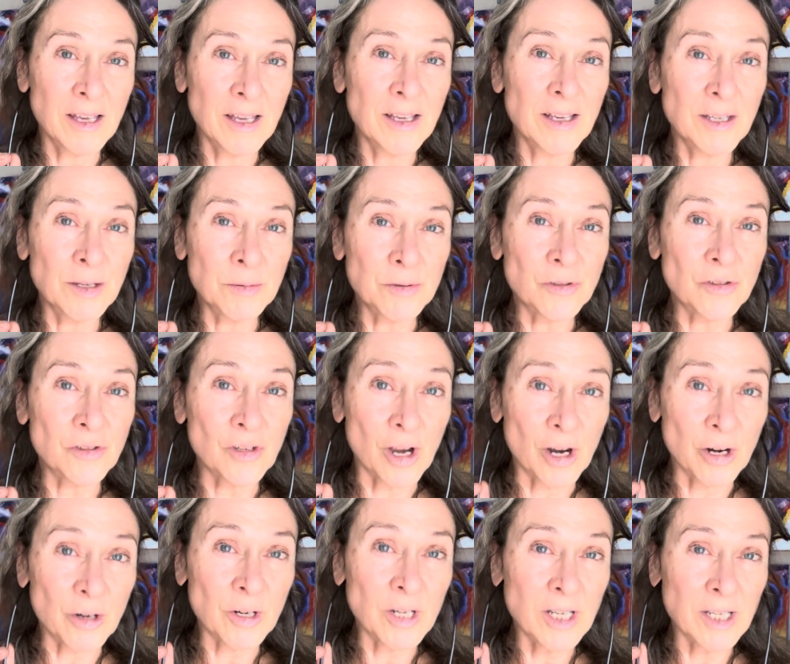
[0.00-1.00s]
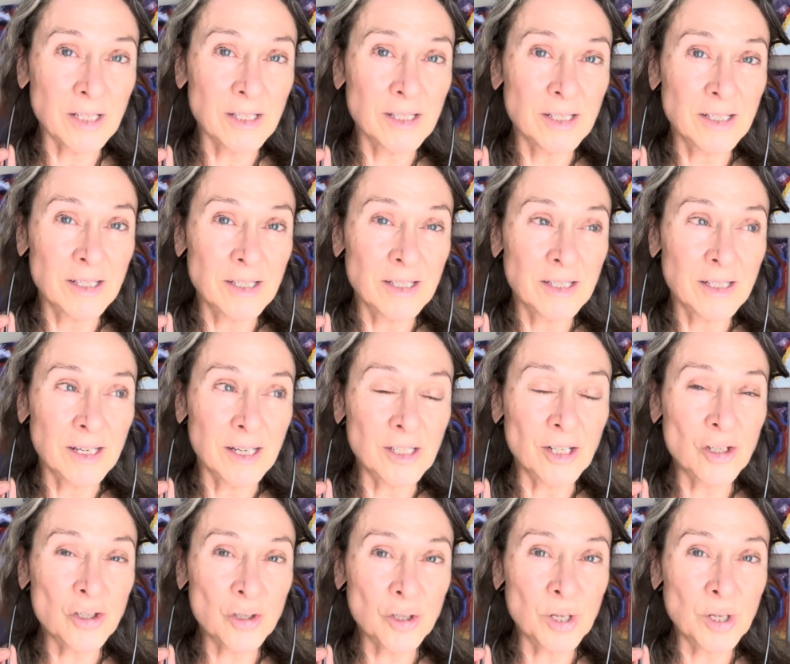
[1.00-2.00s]
he was sorry, and he
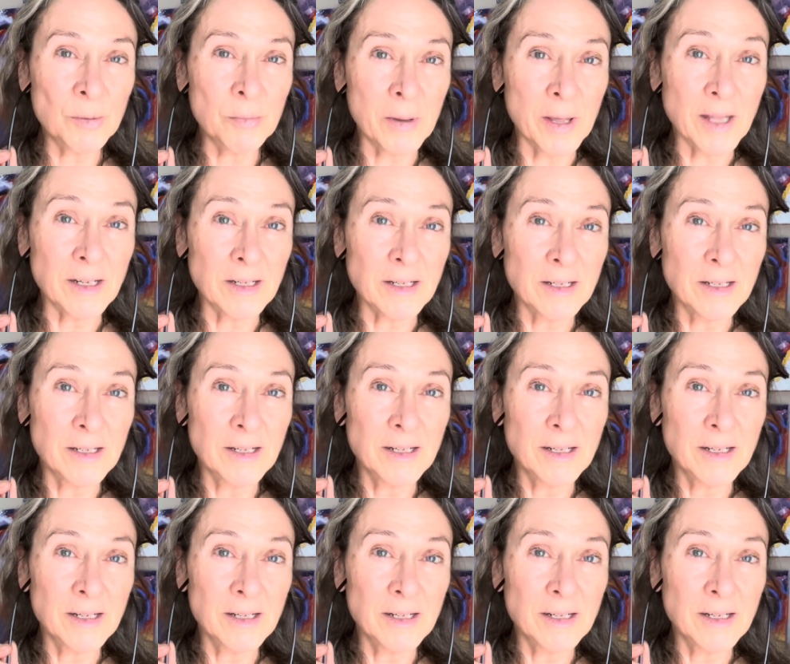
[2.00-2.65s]
should have been.